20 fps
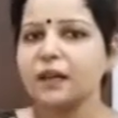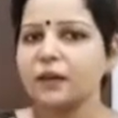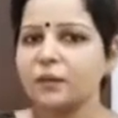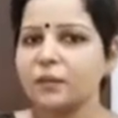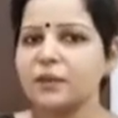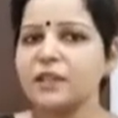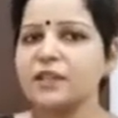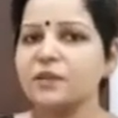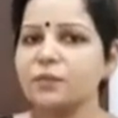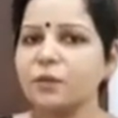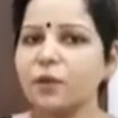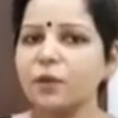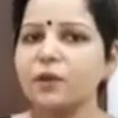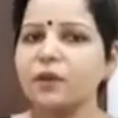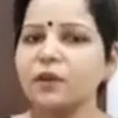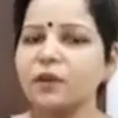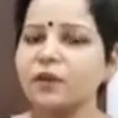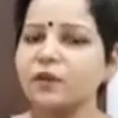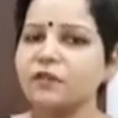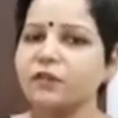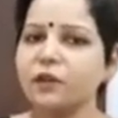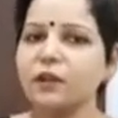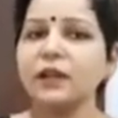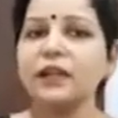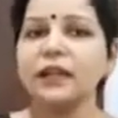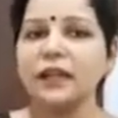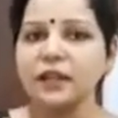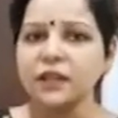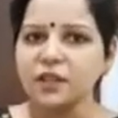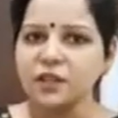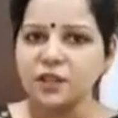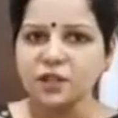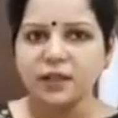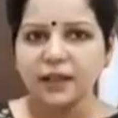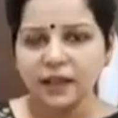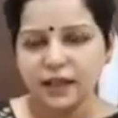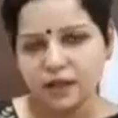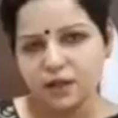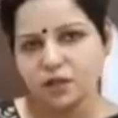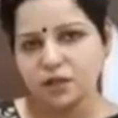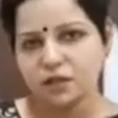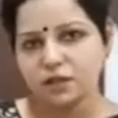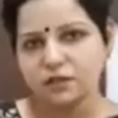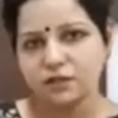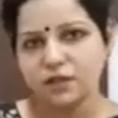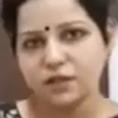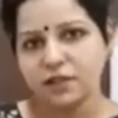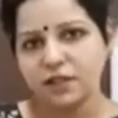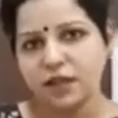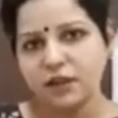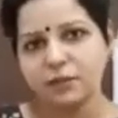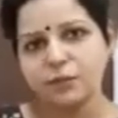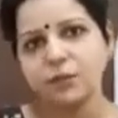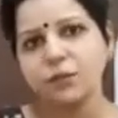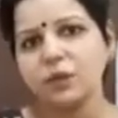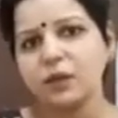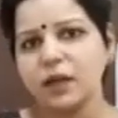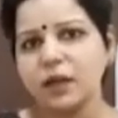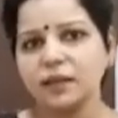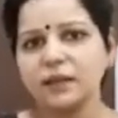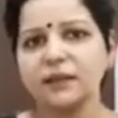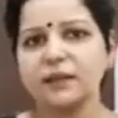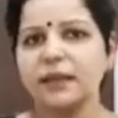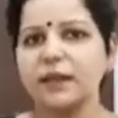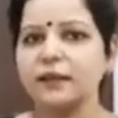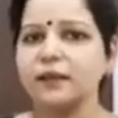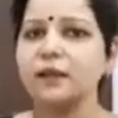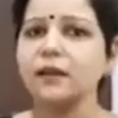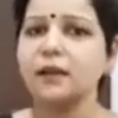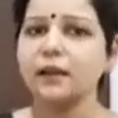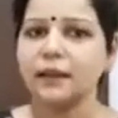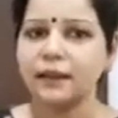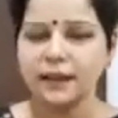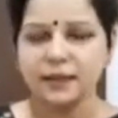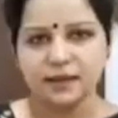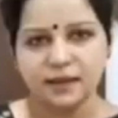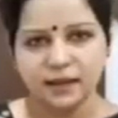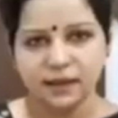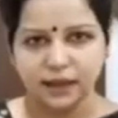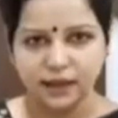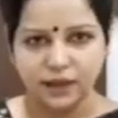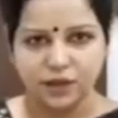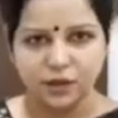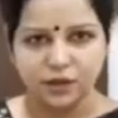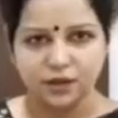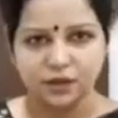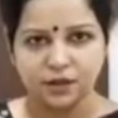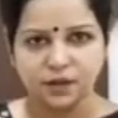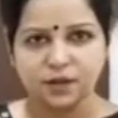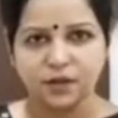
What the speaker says: is more for a conditioning agent of the shampoo rather than the cleansing agent.